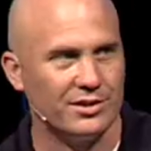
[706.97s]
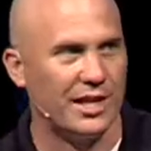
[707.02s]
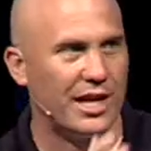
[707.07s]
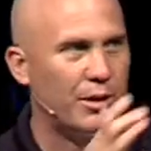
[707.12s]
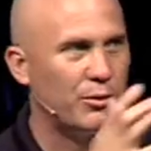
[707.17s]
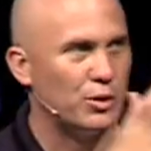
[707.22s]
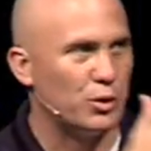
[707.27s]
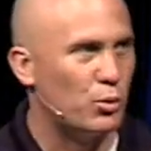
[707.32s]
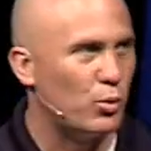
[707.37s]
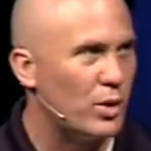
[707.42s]
that I
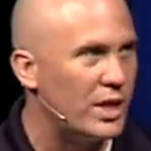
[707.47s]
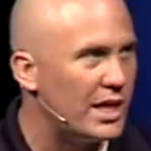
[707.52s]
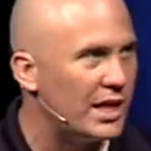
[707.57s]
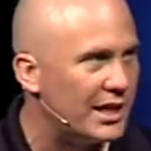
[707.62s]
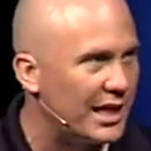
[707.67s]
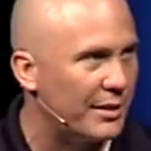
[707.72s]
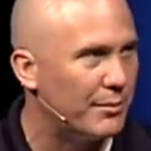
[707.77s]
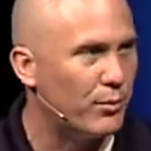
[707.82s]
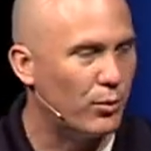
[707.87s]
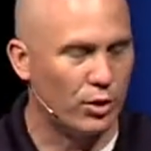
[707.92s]
was reading
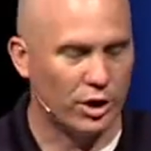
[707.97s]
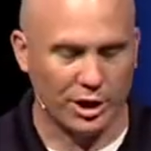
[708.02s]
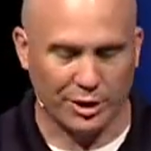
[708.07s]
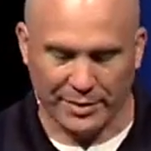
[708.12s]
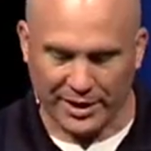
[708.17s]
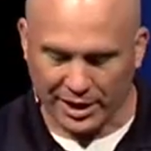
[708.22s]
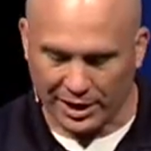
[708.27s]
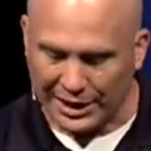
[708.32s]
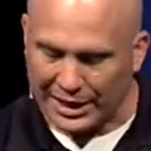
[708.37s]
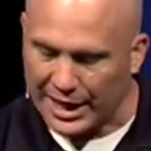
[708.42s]
that morning
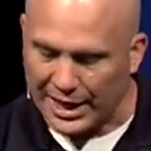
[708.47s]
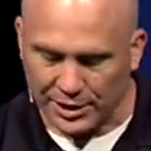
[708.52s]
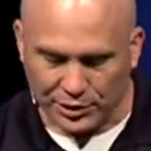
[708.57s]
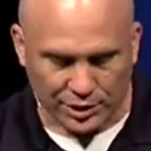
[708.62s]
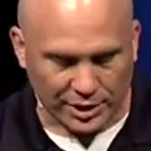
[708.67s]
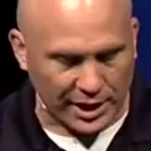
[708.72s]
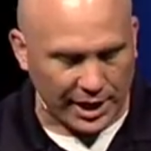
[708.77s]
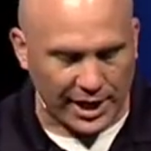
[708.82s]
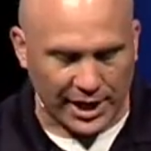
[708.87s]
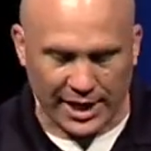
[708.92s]
about
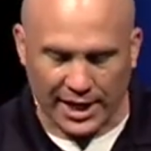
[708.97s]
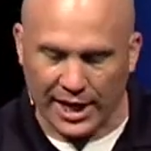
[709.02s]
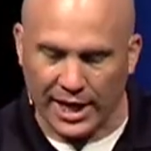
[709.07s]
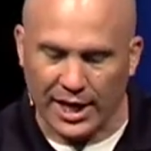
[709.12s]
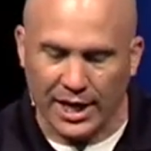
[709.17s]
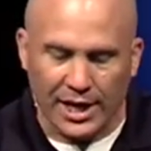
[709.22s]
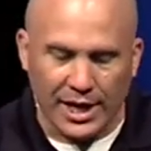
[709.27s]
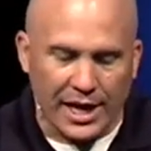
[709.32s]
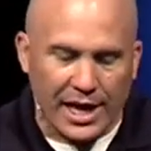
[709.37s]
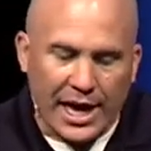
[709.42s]
Elisha, and
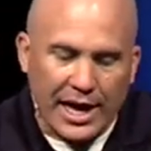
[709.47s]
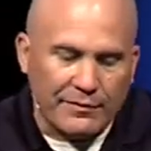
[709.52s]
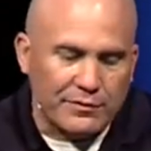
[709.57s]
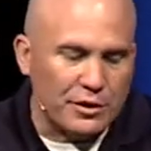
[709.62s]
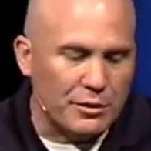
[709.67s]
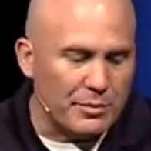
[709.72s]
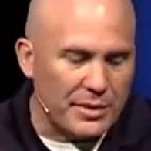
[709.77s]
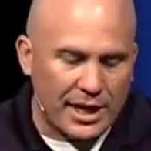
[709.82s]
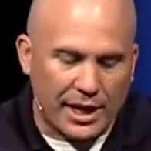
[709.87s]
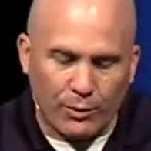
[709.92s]
I have
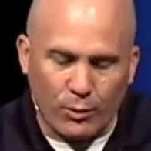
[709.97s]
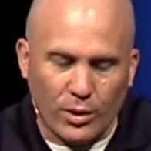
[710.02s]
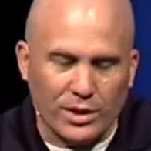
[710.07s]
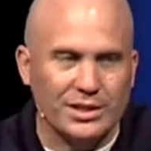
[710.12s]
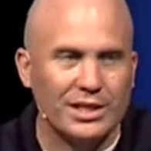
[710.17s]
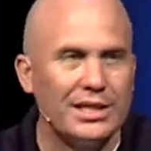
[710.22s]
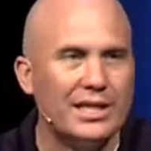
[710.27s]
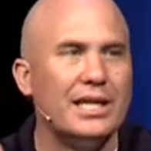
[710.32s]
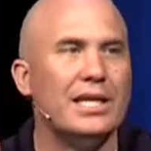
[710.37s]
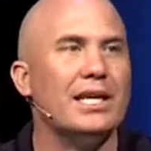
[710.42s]
to admit, I
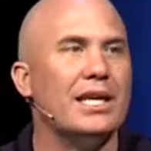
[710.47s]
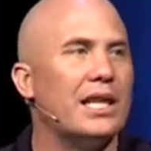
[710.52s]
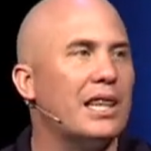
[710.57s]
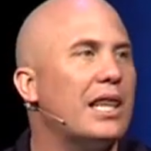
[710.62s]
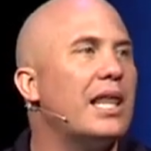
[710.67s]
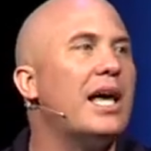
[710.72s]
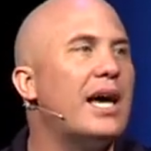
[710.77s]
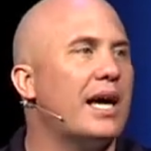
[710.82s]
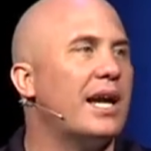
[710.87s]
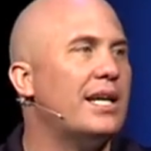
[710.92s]
wasn't getting a
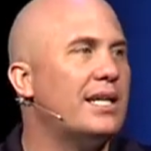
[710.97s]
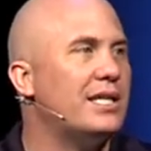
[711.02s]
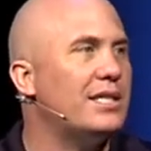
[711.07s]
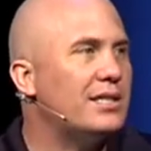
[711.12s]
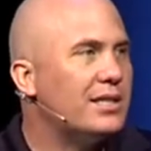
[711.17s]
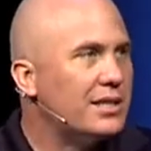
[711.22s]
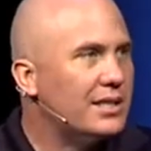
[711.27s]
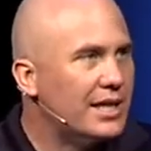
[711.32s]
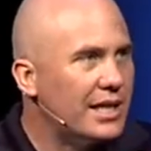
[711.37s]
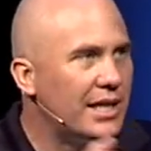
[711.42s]
lot. I
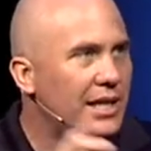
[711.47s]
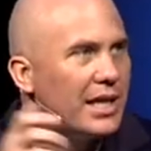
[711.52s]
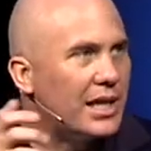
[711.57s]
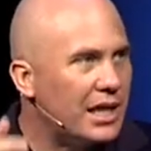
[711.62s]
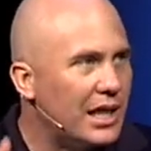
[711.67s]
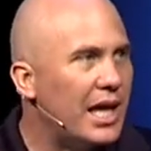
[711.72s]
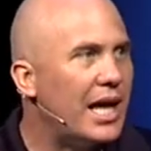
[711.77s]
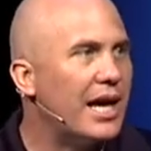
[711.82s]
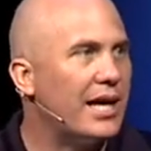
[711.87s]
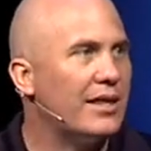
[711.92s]
didn't see a
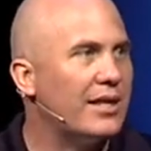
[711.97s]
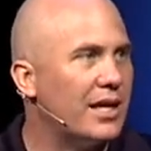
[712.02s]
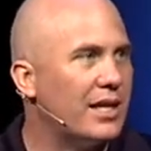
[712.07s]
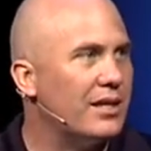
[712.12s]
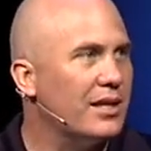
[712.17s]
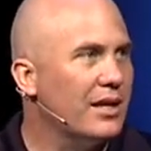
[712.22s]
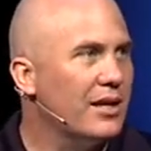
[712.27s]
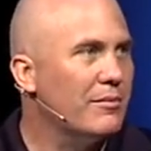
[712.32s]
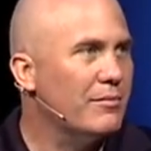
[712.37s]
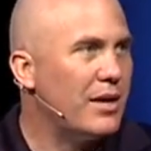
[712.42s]
lot
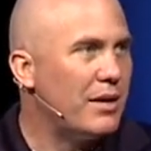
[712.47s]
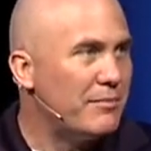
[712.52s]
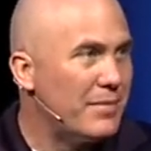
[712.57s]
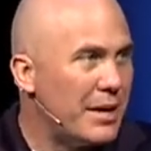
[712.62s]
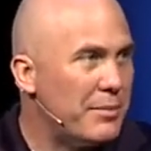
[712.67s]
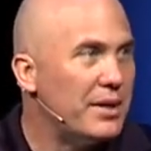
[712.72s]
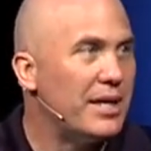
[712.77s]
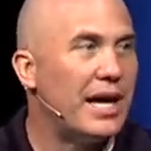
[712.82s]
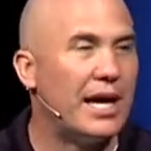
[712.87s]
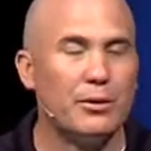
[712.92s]
that
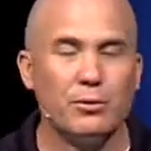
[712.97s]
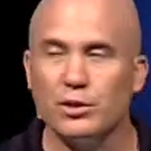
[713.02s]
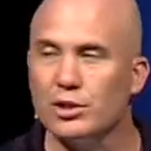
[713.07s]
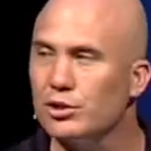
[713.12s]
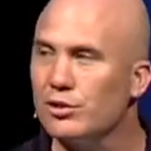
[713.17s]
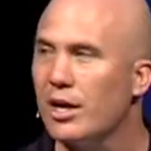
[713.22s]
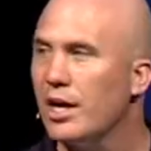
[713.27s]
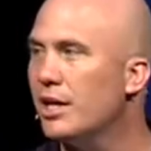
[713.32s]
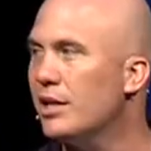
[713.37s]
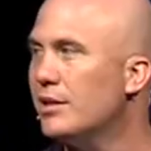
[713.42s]
maybe God was
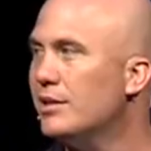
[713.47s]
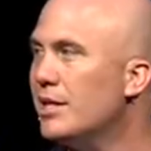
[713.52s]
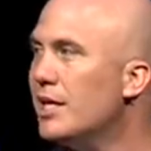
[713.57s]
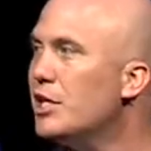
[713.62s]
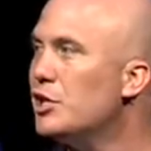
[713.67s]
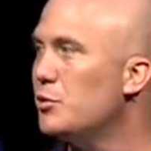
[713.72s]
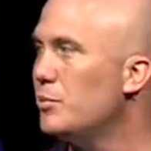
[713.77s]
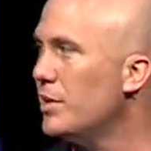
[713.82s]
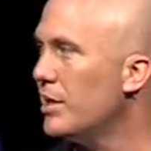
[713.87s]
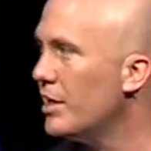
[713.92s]
trying to
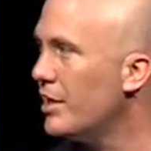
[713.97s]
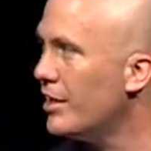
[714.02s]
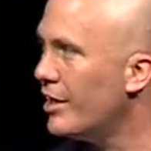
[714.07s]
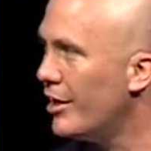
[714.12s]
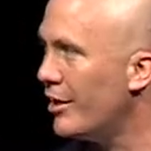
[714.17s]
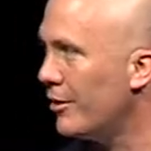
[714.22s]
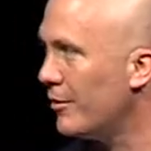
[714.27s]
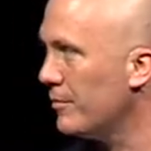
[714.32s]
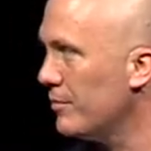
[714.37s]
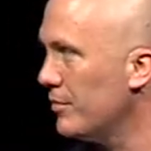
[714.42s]
teach me in
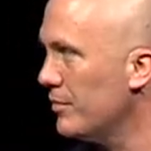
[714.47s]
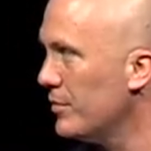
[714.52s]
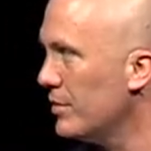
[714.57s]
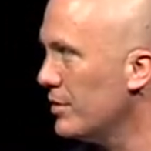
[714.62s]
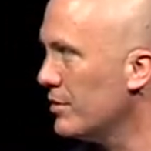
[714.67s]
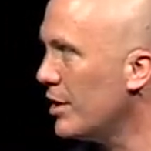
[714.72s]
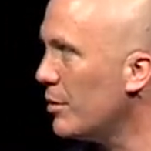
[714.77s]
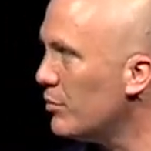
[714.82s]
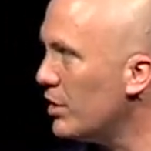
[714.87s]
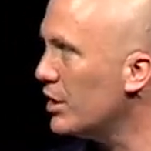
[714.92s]
there,
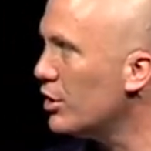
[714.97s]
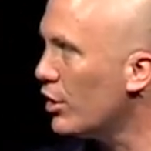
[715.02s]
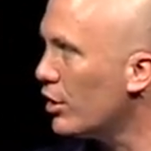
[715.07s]
something to